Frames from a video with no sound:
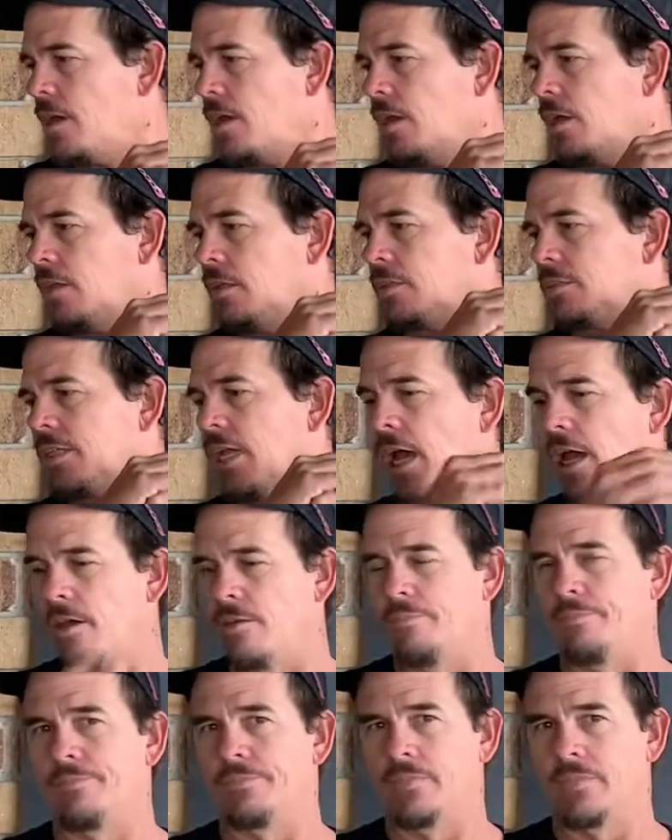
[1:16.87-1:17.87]
so
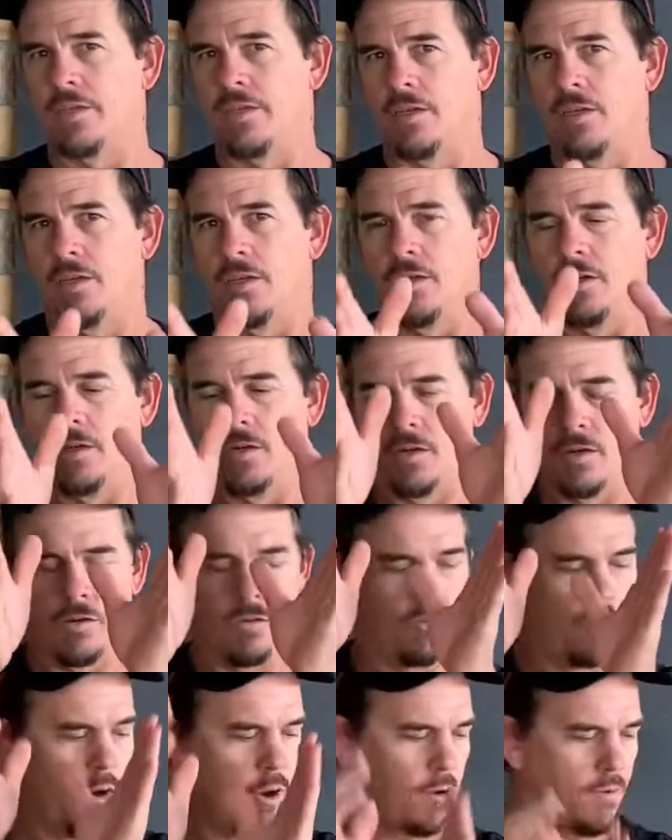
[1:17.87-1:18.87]

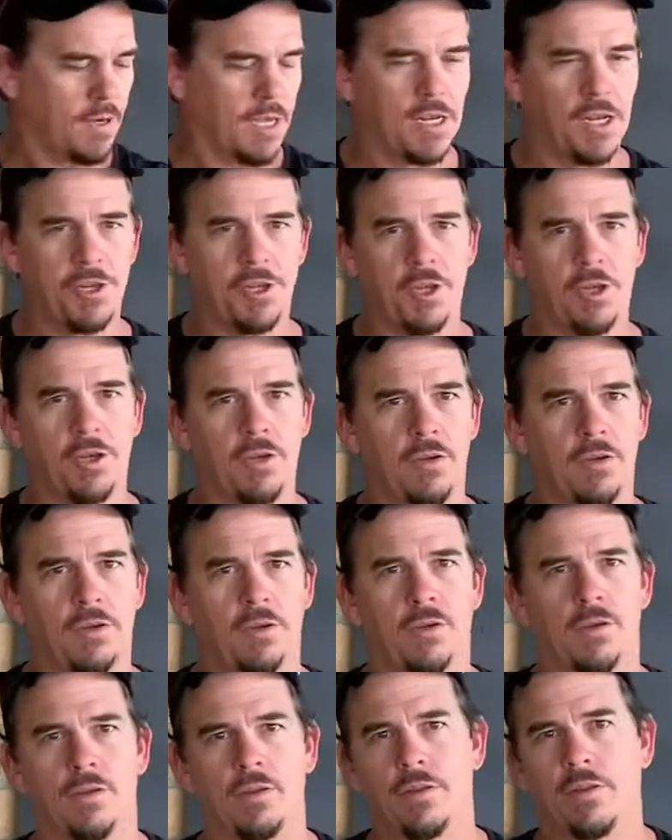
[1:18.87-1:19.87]
what I'm going to do,
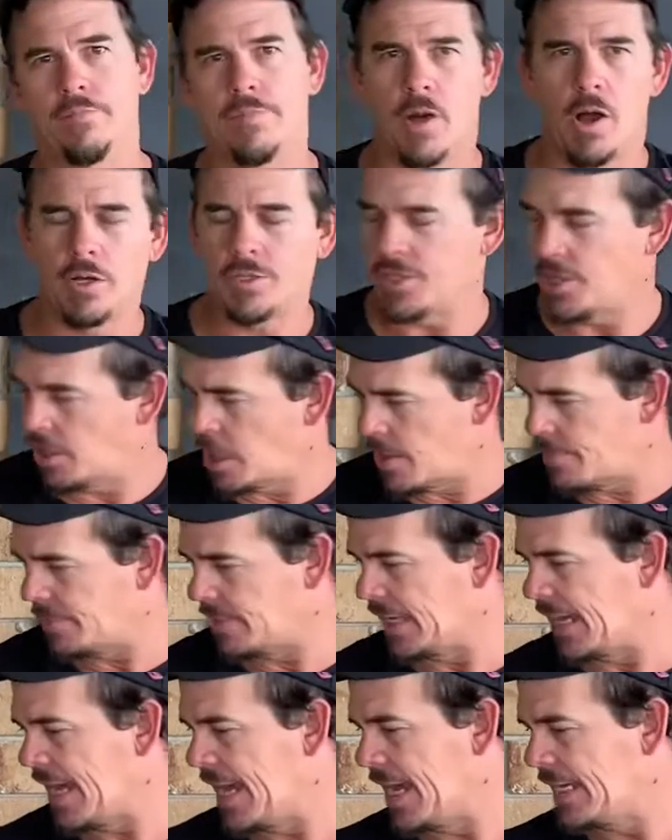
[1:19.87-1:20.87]
the box I'll open
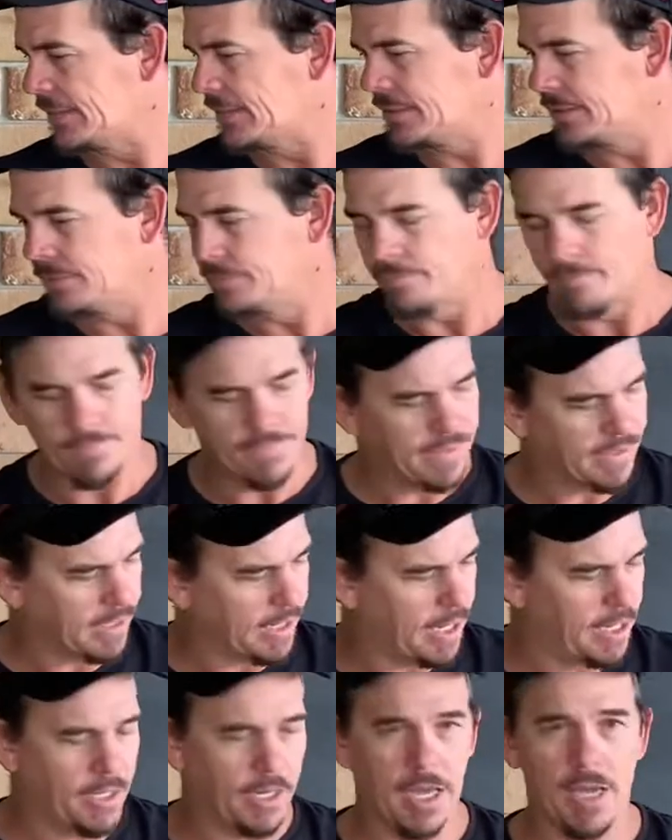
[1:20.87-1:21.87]
last,
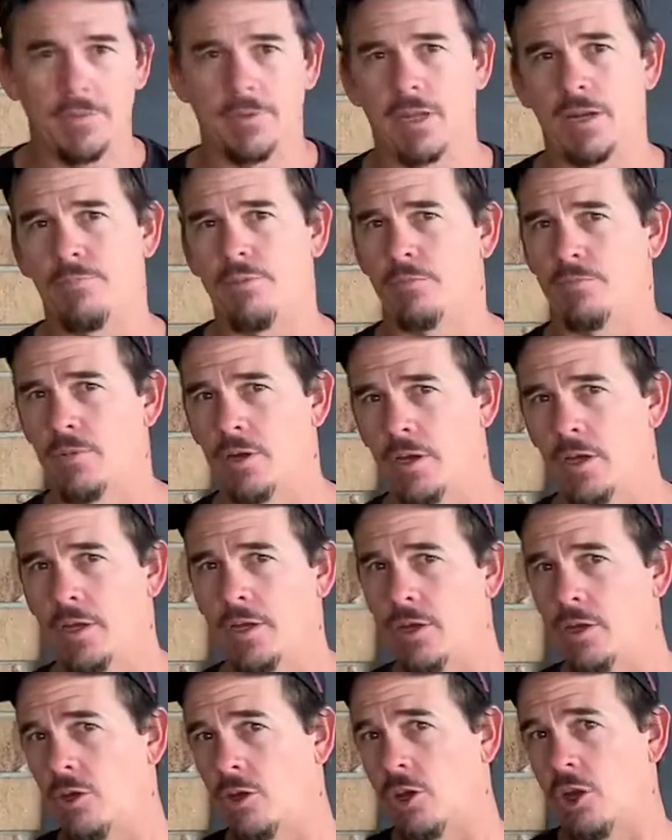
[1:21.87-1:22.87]
and I am going to put my
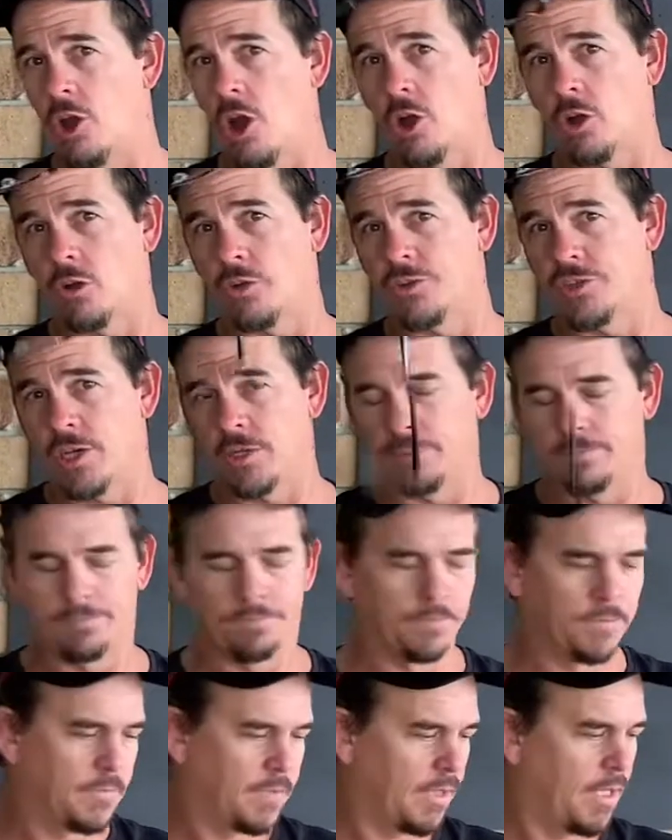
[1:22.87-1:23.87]
goggles on.
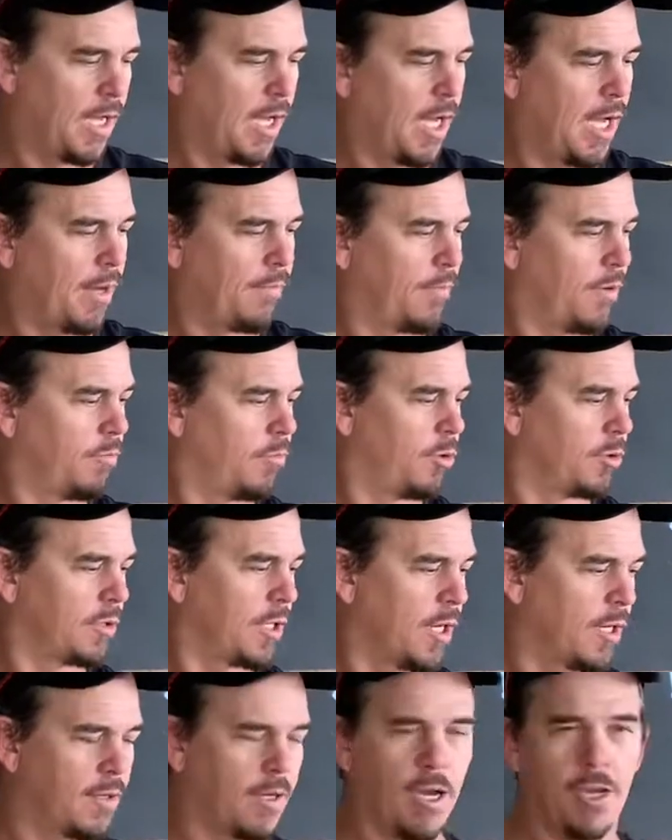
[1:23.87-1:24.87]
We'll
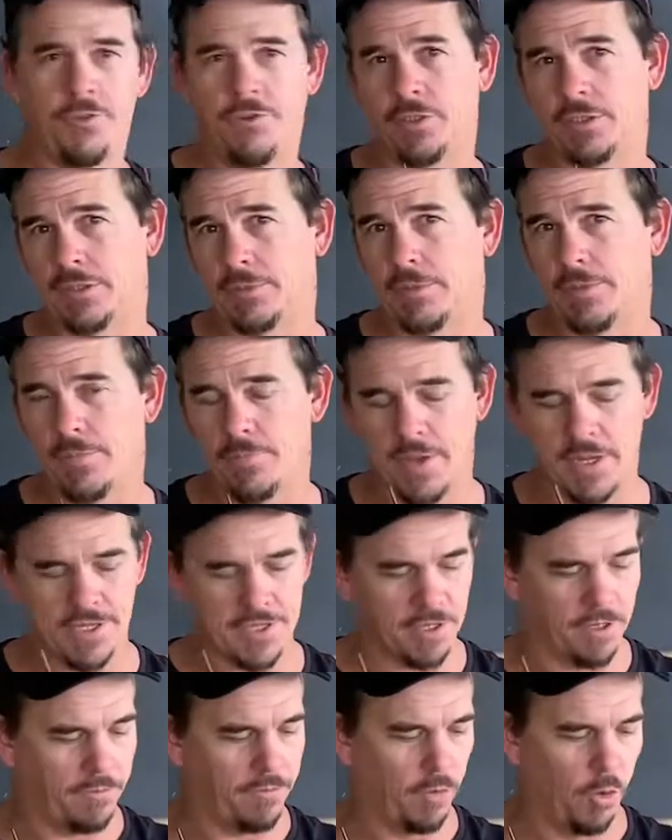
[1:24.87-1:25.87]
go through some of the bits
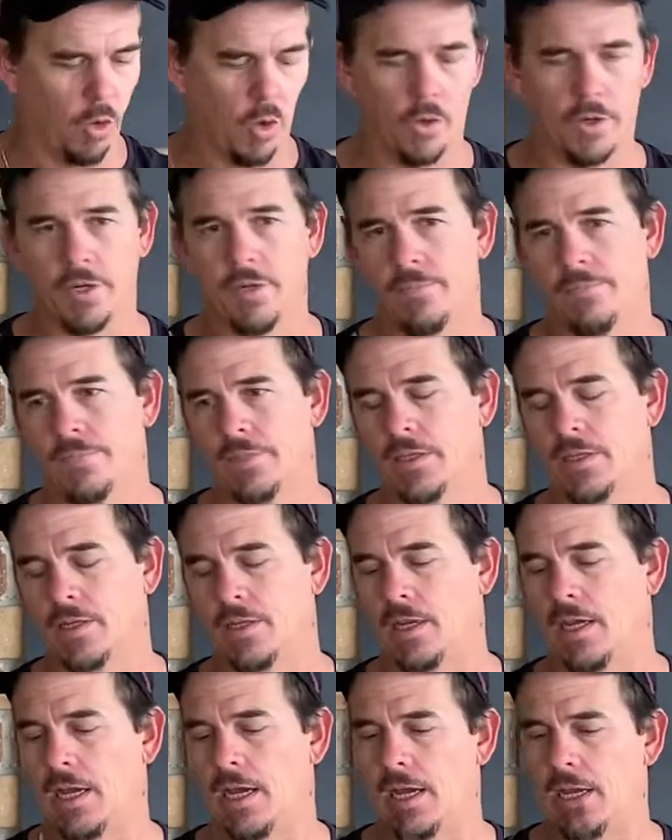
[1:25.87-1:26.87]
that I've ordered.
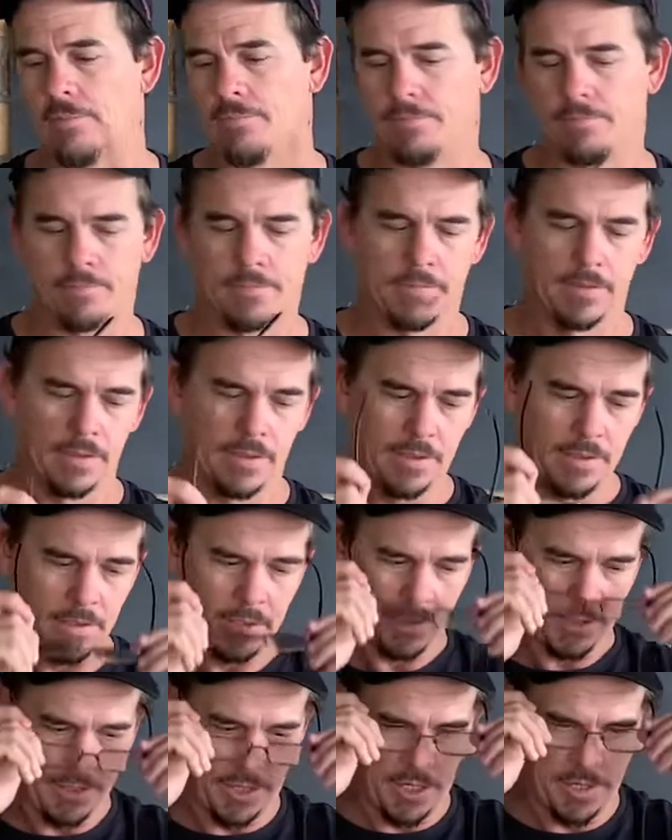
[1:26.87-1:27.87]

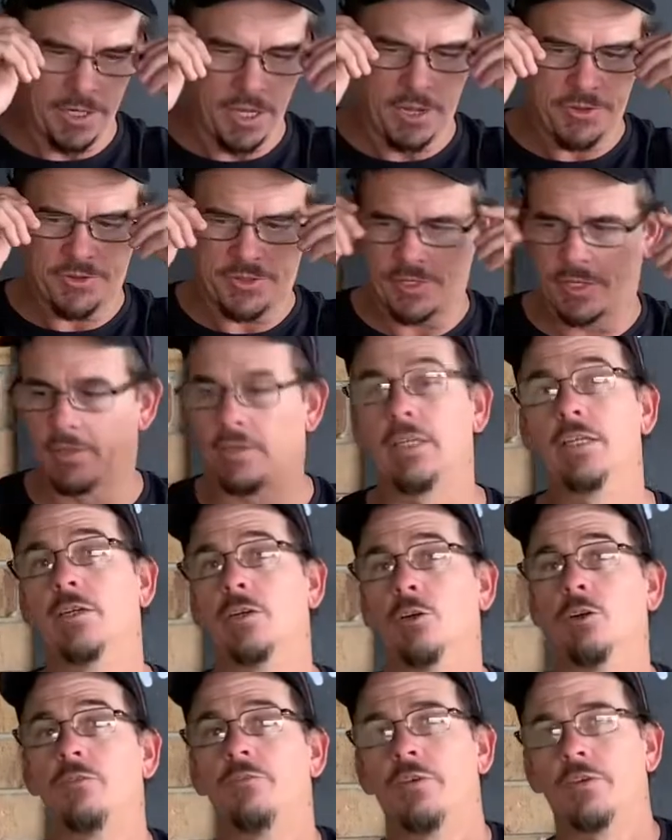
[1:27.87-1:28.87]
Not necessarily
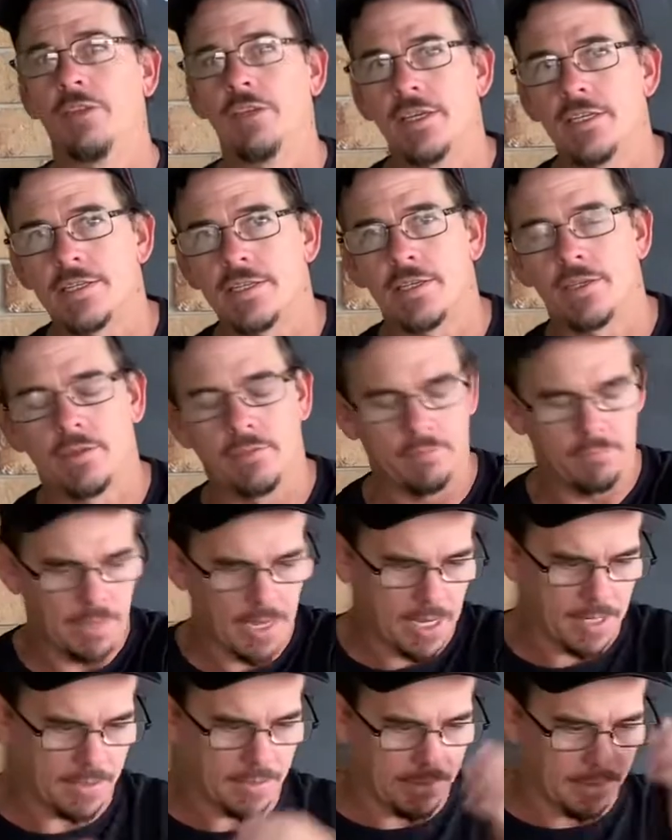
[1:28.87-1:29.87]
all for this,
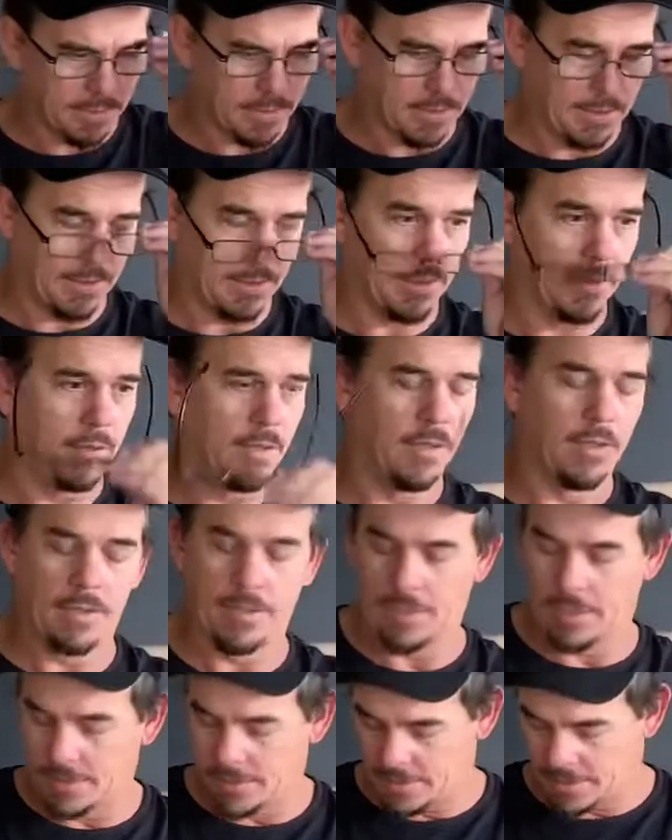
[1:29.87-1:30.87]
but
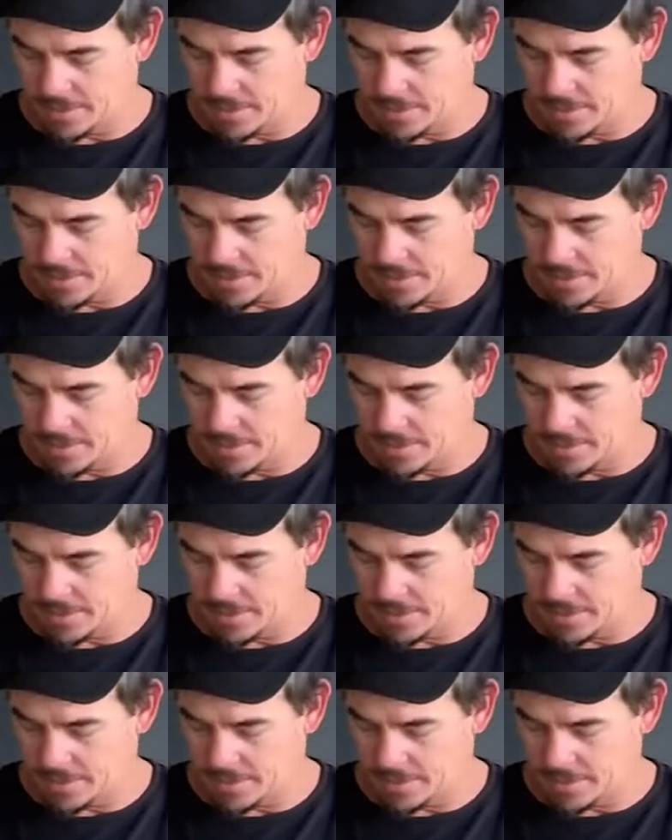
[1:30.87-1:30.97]
in,